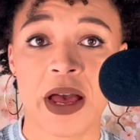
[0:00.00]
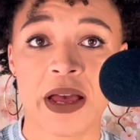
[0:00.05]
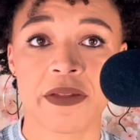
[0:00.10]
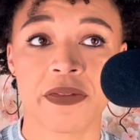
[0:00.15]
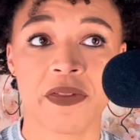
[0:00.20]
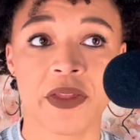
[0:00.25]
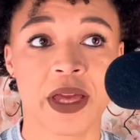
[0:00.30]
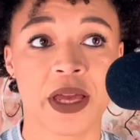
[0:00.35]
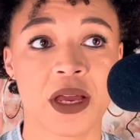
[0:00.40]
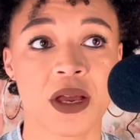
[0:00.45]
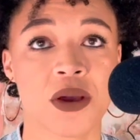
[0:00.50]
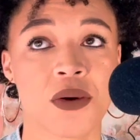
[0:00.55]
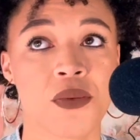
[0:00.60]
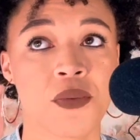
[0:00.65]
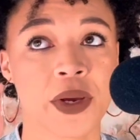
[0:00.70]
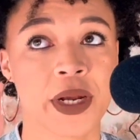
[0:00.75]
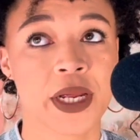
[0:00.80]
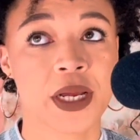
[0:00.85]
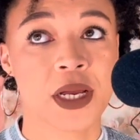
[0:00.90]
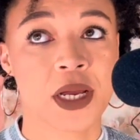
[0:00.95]
I think
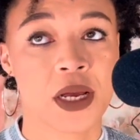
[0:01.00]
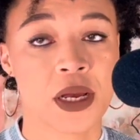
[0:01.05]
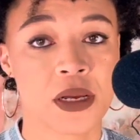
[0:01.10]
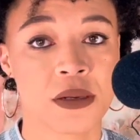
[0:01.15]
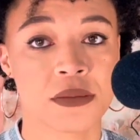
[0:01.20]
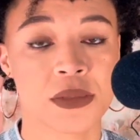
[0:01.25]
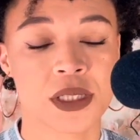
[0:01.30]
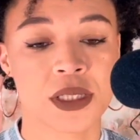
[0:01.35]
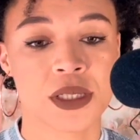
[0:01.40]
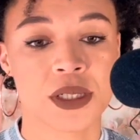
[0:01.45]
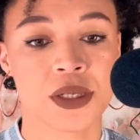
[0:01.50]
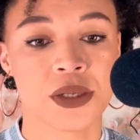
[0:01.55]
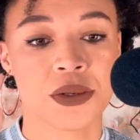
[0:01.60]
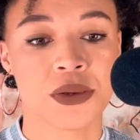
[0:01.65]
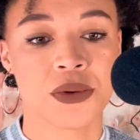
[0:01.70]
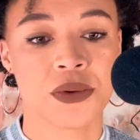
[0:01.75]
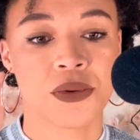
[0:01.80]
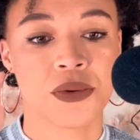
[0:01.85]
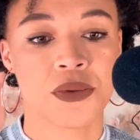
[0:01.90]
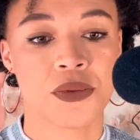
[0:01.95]
when it comes
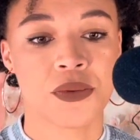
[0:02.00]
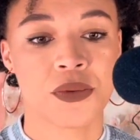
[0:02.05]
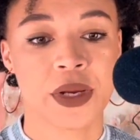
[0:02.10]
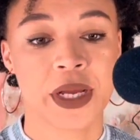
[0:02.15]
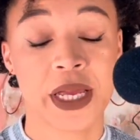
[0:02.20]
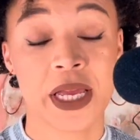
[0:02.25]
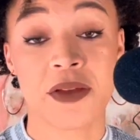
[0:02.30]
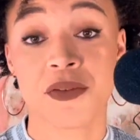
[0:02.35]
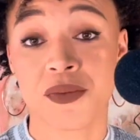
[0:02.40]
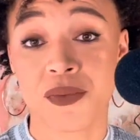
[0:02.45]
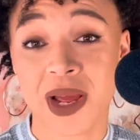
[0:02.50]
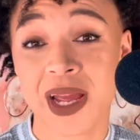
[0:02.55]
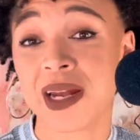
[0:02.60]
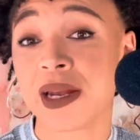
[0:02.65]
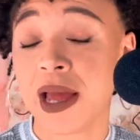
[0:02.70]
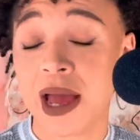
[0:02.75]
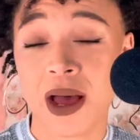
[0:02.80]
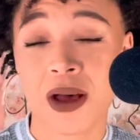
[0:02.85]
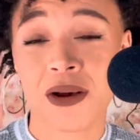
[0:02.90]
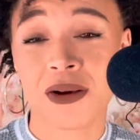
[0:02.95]
to even right
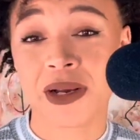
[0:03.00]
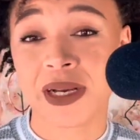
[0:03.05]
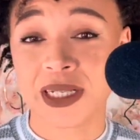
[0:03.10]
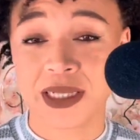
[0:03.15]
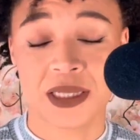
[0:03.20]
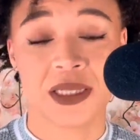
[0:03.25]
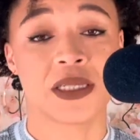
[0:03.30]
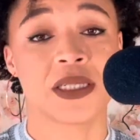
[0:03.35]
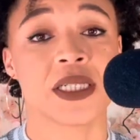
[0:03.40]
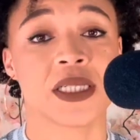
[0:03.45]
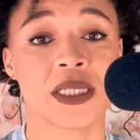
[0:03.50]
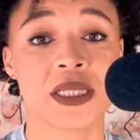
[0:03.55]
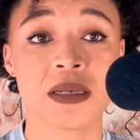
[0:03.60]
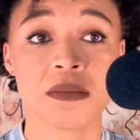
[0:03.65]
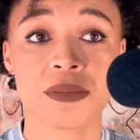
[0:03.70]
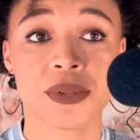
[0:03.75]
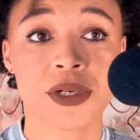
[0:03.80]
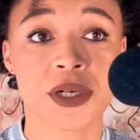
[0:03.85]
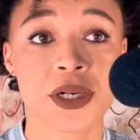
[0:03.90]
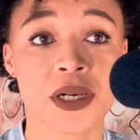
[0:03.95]
now, us in
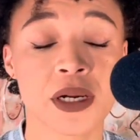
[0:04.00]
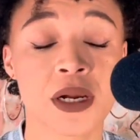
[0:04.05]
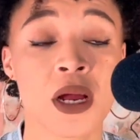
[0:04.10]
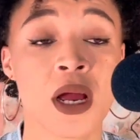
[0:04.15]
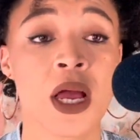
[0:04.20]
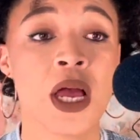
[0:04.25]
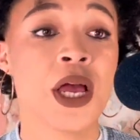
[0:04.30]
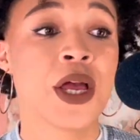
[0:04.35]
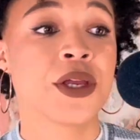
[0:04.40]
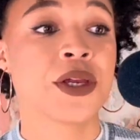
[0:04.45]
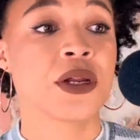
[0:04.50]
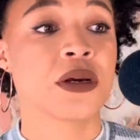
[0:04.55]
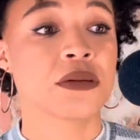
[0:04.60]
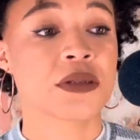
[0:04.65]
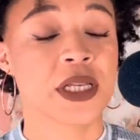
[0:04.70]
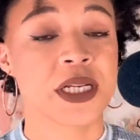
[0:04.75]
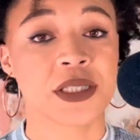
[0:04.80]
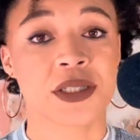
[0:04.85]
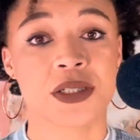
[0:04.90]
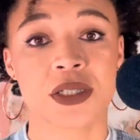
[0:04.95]
December, you know,
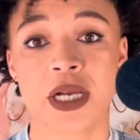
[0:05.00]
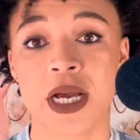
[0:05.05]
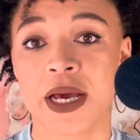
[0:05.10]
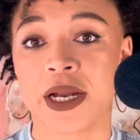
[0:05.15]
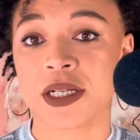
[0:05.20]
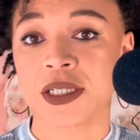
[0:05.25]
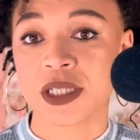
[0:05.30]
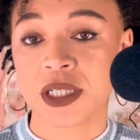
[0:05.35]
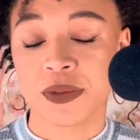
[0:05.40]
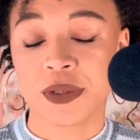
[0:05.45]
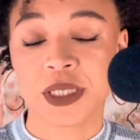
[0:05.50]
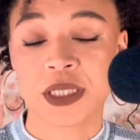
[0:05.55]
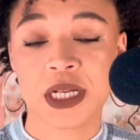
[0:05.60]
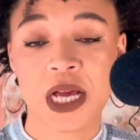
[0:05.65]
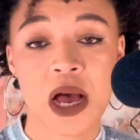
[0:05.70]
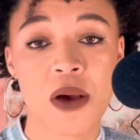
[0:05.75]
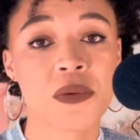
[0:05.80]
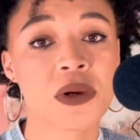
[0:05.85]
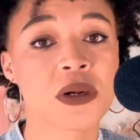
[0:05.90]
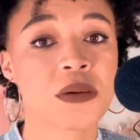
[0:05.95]
things are kind of slowing
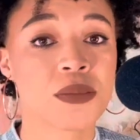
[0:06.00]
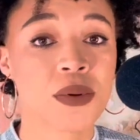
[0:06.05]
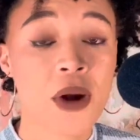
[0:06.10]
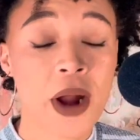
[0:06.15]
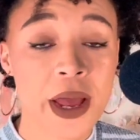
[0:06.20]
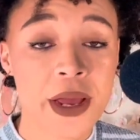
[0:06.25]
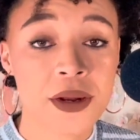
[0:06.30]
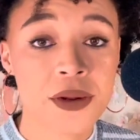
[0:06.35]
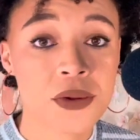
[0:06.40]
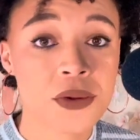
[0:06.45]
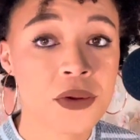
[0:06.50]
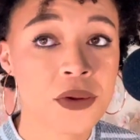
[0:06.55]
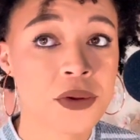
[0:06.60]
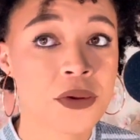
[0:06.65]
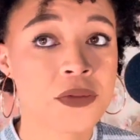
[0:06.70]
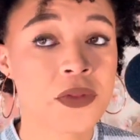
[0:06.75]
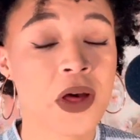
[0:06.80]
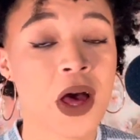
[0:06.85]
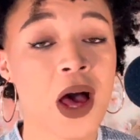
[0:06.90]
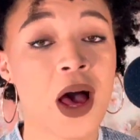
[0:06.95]
down with
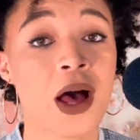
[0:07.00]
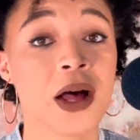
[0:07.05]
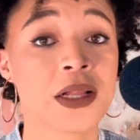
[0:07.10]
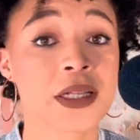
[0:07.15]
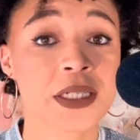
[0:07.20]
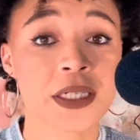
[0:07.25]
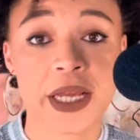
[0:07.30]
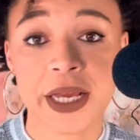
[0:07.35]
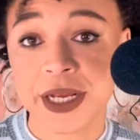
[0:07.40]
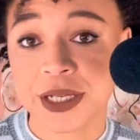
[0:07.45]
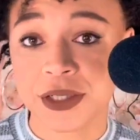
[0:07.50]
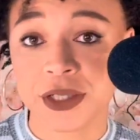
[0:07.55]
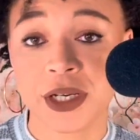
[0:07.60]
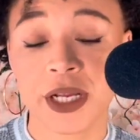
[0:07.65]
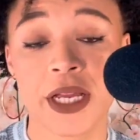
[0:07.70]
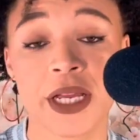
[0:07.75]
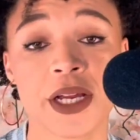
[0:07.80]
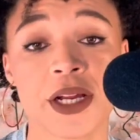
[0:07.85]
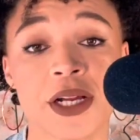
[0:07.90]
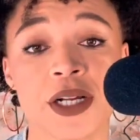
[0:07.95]
bridal. The holidays are
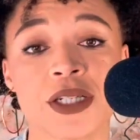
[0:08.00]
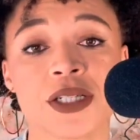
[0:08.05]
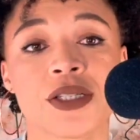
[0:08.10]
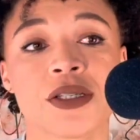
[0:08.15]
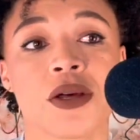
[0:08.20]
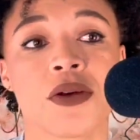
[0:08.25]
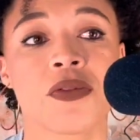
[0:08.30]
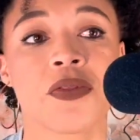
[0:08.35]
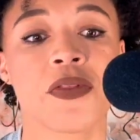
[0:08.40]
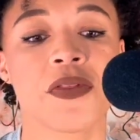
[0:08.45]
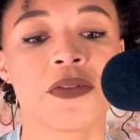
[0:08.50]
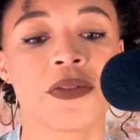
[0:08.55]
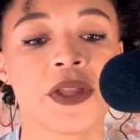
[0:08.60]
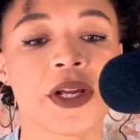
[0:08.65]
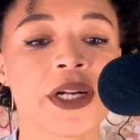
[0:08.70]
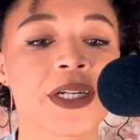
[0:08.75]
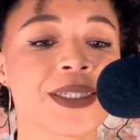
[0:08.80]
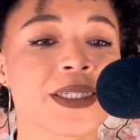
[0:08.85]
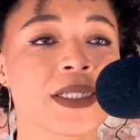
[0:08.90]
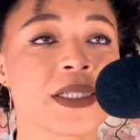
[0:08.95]
here. So
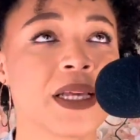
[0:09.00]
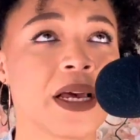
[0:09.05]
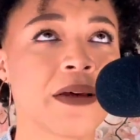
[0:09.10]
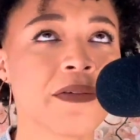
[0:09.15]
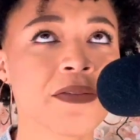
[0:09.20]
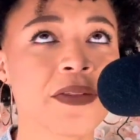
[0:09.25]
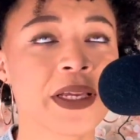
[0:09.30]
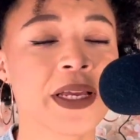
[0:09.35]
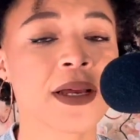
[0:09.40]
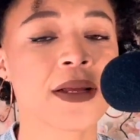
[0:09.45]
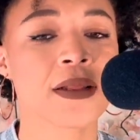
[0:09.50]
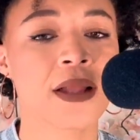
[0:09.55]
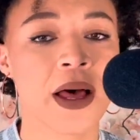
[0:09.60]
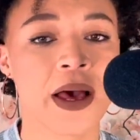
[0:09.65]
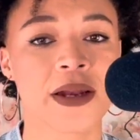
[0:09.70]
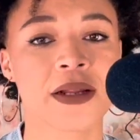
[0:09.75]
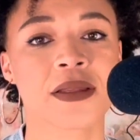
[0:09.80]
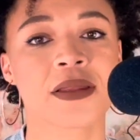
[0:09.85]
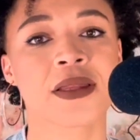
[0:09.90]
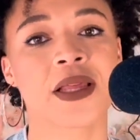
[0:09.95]
there's definitely a
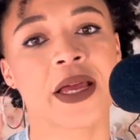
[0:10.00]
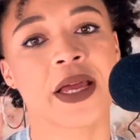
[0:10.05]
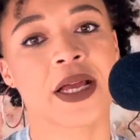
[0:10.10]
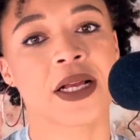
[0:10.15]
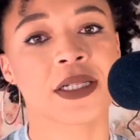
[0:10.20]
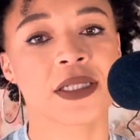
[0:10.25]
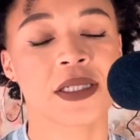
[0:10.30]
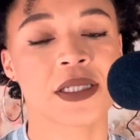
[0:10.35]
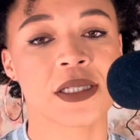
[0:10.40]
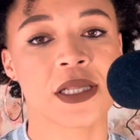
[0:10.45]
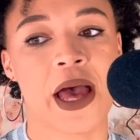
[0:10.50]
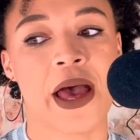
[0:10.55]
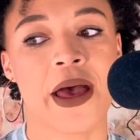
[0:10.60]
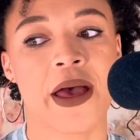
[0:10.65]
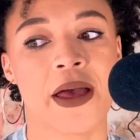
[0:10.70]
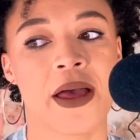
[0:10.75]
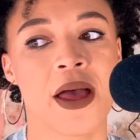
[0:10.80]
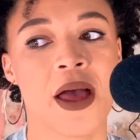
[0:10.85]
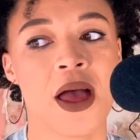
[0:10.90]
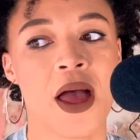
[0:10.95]
lot of things
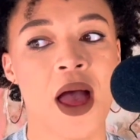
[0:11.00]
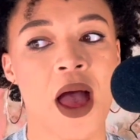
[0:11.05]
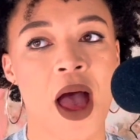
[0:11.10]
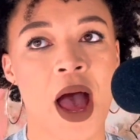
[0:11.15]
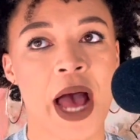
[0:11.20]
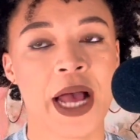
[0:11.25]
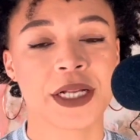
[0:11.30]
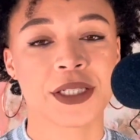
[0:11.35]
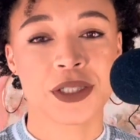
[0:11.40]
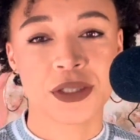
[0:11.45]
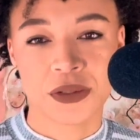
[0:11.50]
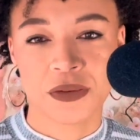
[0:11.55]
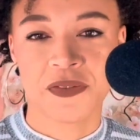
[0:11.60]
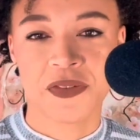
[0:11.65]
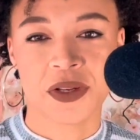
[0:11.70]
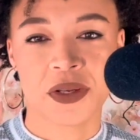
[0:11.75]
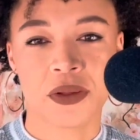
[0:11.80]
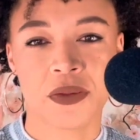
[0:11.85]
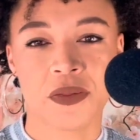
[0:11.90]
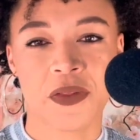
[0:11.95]
that I do
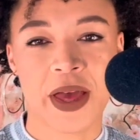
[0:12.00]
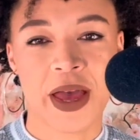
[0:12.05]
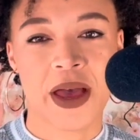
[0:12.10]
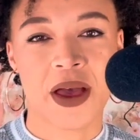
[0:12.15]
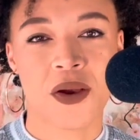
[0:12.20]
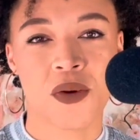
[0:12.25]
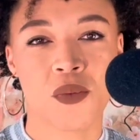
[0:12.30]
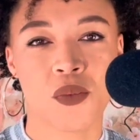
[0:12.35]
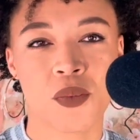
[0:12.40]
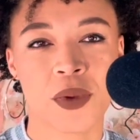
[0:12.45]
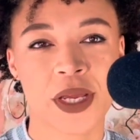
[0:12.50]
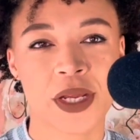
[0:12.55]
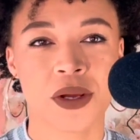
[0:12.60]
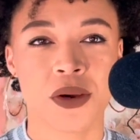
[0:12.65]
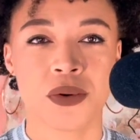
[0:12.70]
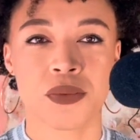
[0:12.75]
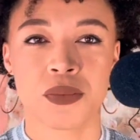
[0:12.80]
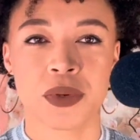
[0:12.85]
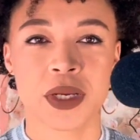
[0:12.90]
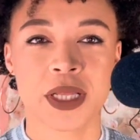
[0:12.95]
feel that we
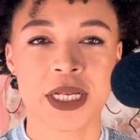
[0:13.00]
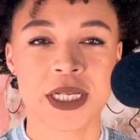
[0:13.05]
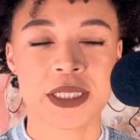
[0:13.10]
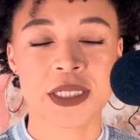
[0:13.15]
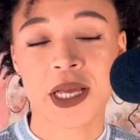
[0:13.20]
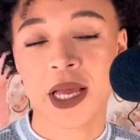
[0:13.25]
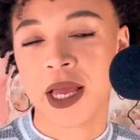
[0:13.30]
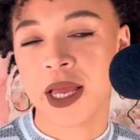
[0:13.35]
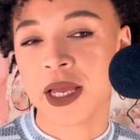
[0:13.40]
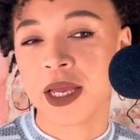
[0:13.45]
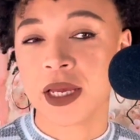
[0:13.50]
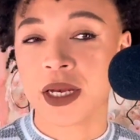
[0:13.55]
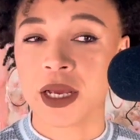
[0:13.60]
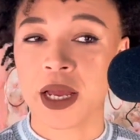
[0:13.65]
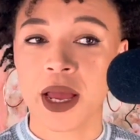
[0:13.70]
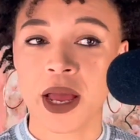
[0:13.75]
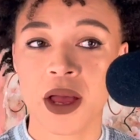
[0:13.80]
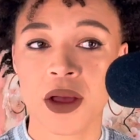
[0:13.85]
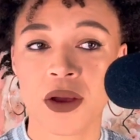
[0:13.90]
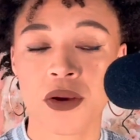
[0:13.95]
don't really take into
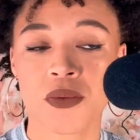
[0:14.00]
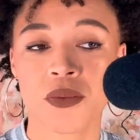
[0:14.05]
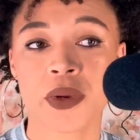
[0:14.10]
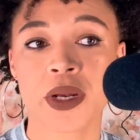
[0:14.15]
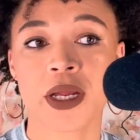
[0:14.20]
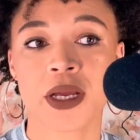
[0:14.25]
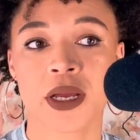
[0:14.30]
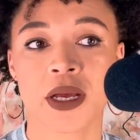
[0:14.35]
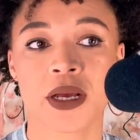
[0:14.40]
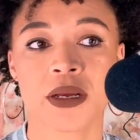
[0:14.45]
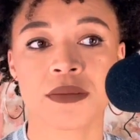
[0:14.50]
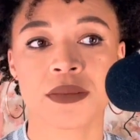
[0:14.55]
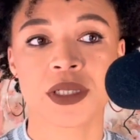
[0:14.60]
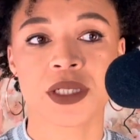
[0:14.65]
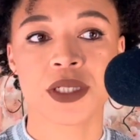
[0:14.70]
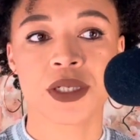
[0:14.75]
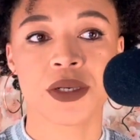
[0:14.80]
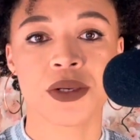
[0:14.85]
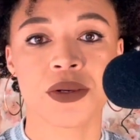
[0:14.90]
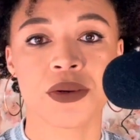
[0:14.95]
account when it comes
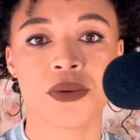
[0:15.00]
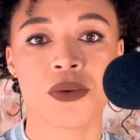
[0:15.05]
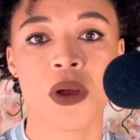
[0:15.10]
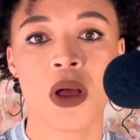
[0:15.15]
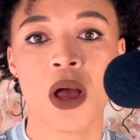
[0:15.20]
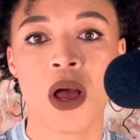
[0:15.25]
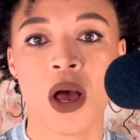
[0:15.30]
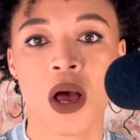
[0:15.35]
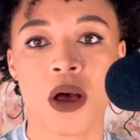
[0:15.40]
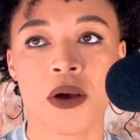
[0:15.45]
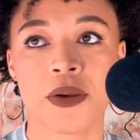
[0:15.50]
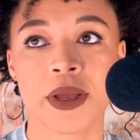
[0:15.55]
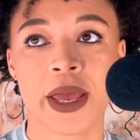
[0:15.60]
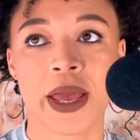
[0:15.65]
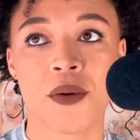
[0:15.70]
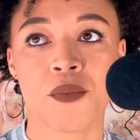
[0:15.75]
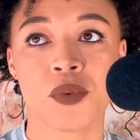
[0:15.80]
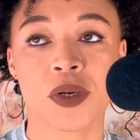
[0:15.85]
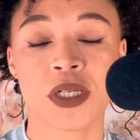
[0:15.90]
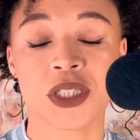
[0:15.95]
to,
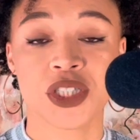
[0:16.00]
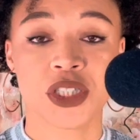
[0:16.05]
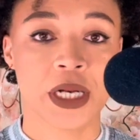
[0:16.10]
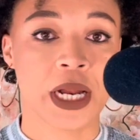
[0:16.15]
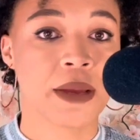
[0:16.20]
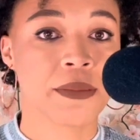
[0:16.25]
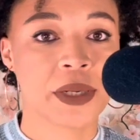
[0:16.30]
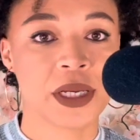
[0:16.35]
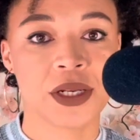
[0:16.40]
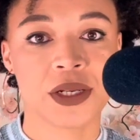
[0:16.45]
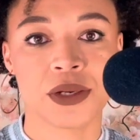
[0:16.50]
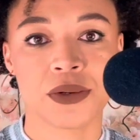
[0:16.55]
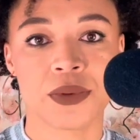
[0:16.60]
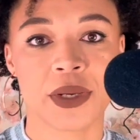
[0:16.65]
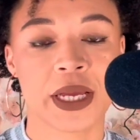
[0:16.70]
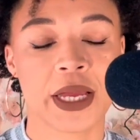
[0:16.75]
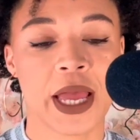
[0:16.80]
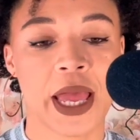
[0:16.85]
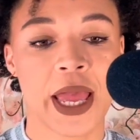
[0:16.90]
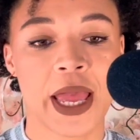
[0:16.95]
okay, what should I be
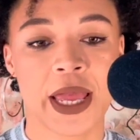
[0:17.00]
doing?